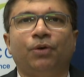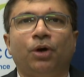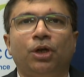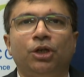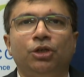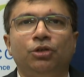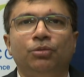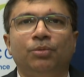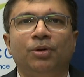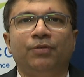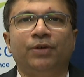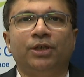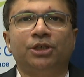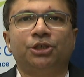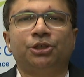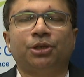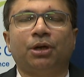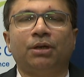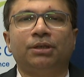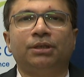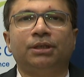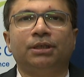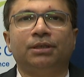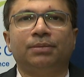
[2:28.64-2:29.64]
volume over
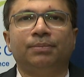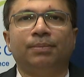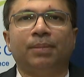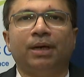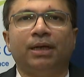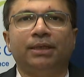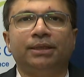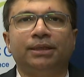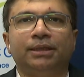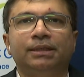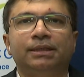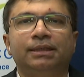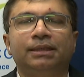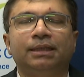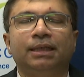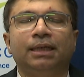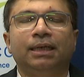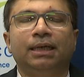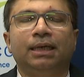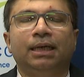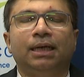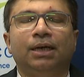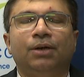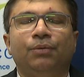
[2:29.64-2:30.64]
short-term margins.
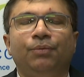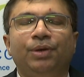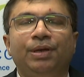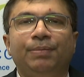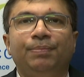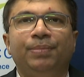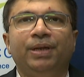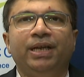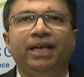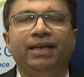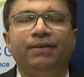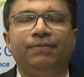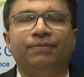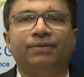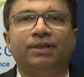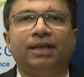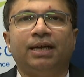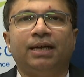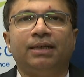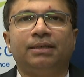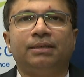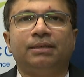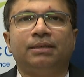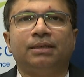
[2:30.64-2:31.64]
We believe
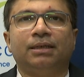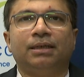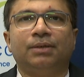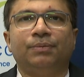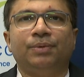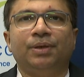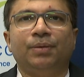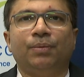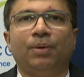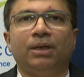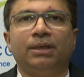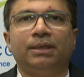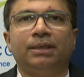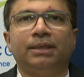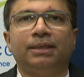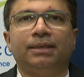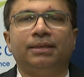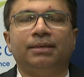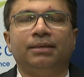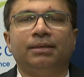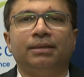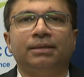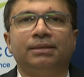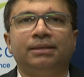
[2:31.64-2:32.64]
that uh, we
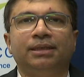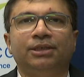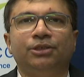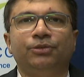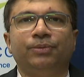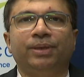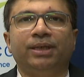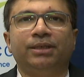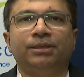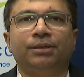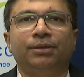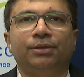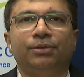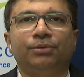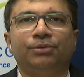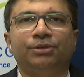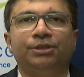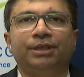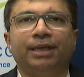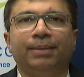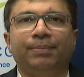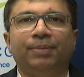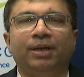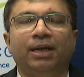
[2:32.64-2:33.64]
wanted the situation to
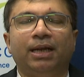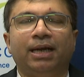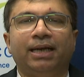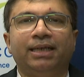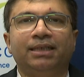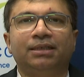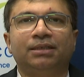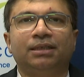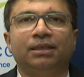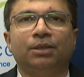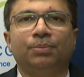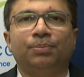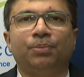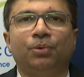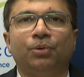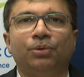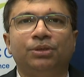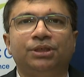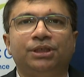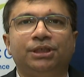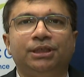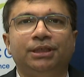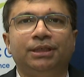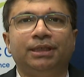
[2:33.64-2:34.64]
stabilize in the
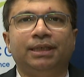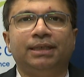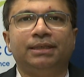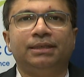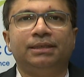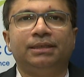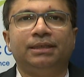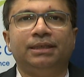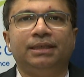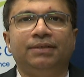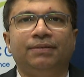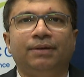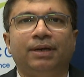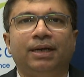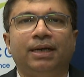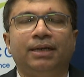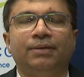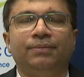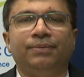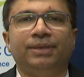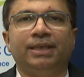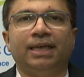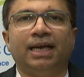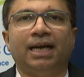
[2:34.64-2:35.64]
post-GST era,
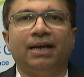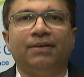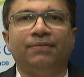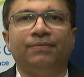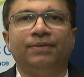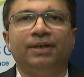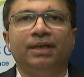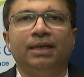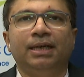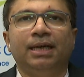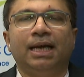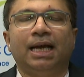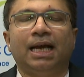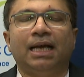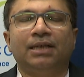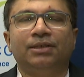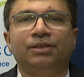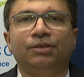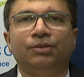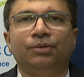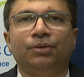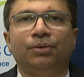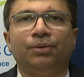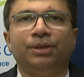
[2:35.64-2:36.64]
and we have,
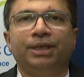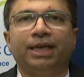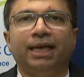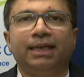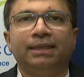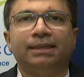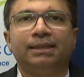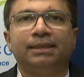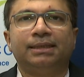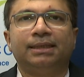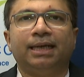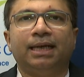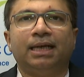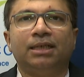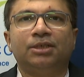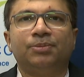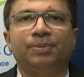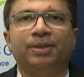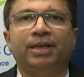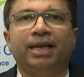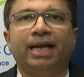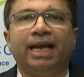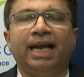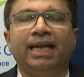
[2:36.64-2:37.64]
as you know, yes, there
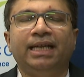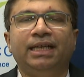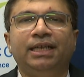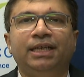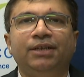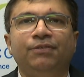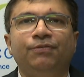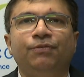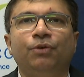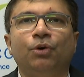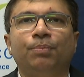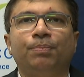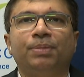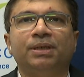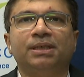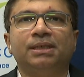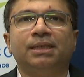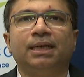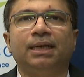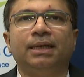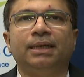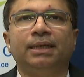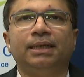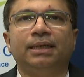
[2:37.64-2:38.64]
has been an
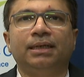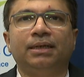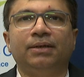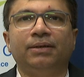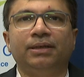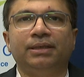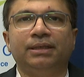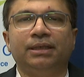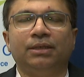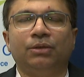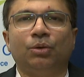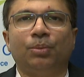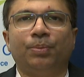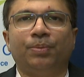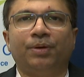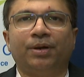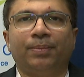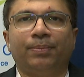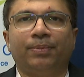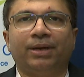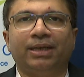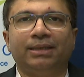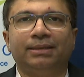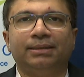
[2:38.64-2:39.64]
84% increase in
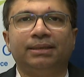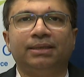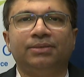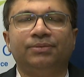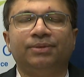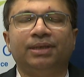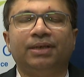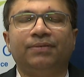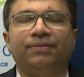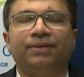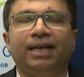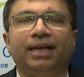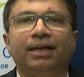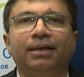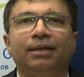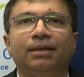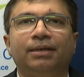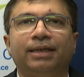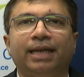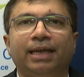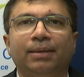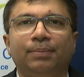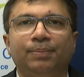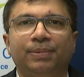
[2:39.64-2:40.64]
copra prices. We have taken
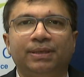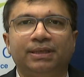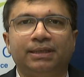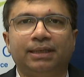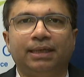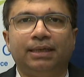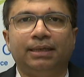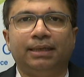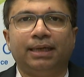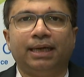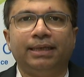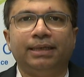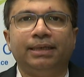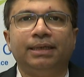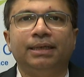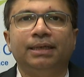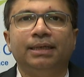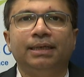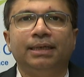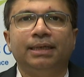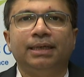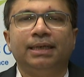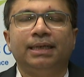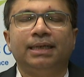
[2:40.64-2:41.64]
a 10% hike.
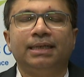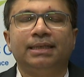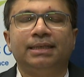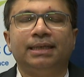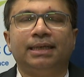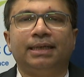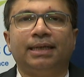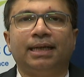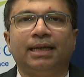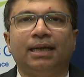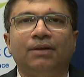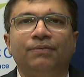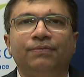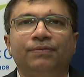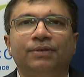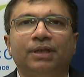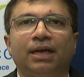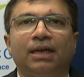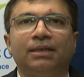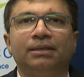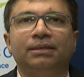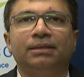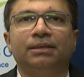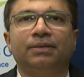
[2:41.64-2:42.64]
Is it enough?
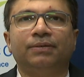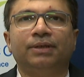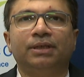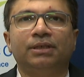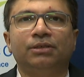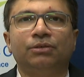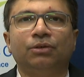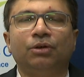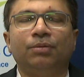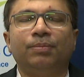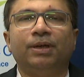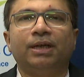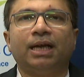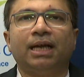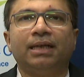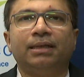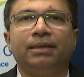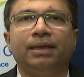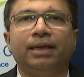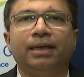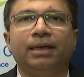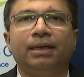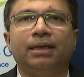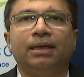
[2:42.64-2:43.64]
The answer is no, but I
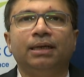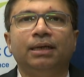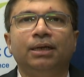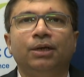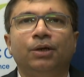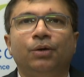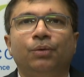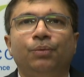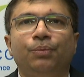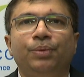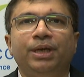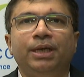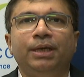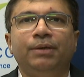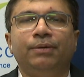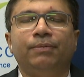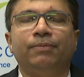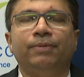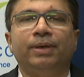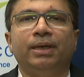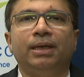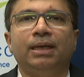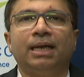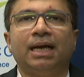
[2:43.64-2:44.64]
think we
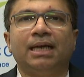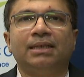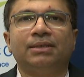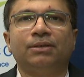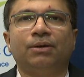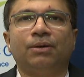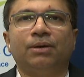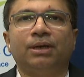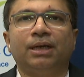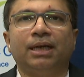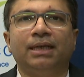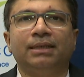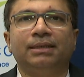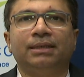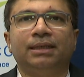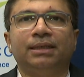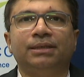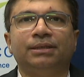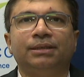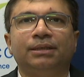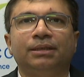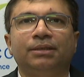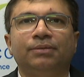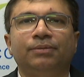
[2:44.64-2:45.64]
will, as an
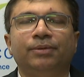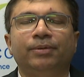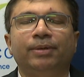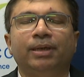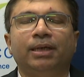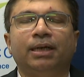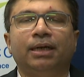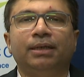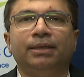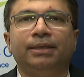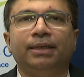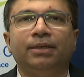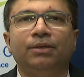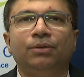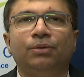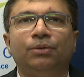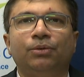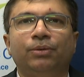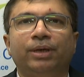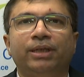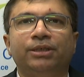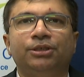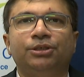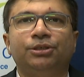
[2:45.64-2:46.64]
organization, we will continue
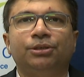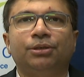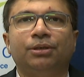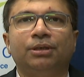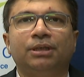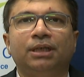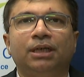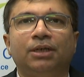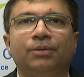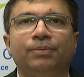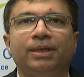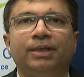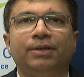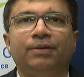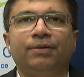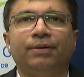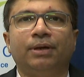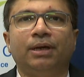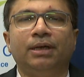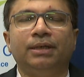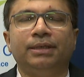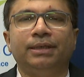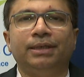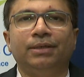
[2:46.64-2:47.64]
to ensure that we
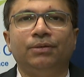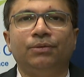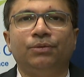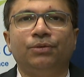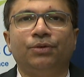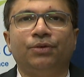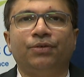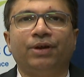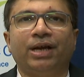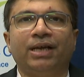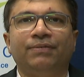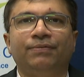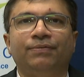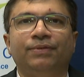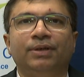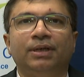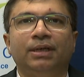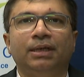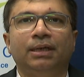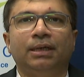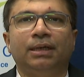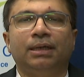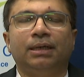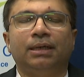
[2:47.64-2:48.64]
continue to drive
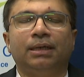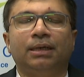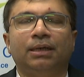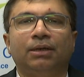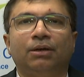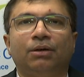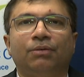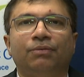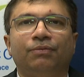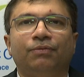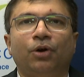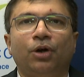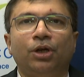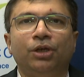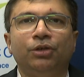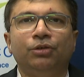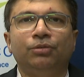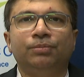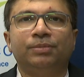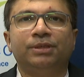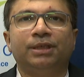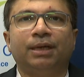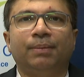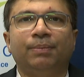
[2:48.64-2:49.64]
you know,
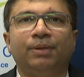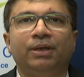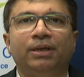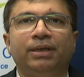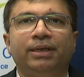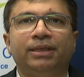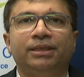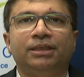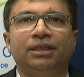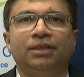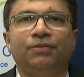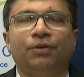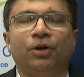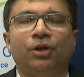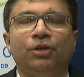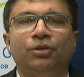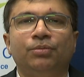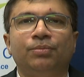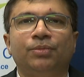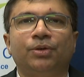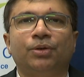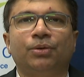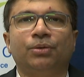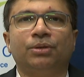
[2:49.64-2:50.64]
volumes, double-digit
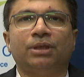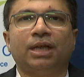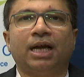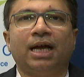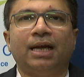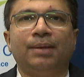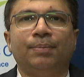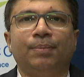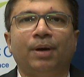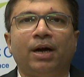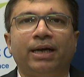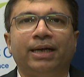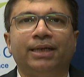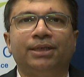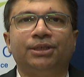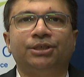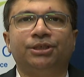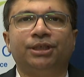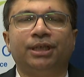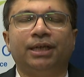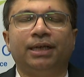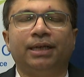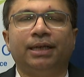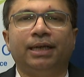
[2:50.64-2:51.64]
volume growth and market
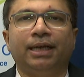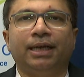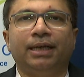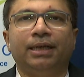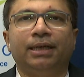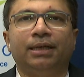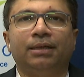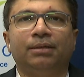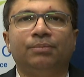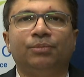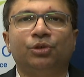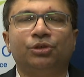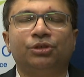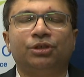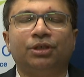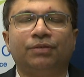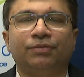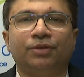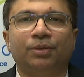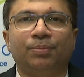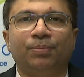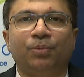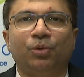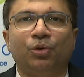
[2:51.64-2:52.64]
share gain in most
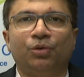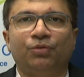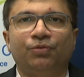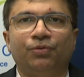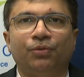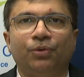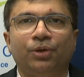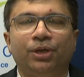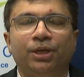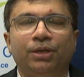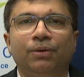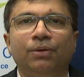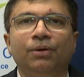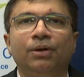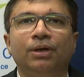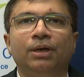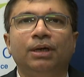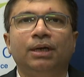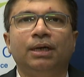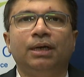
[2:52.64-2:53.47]
of the portfolio.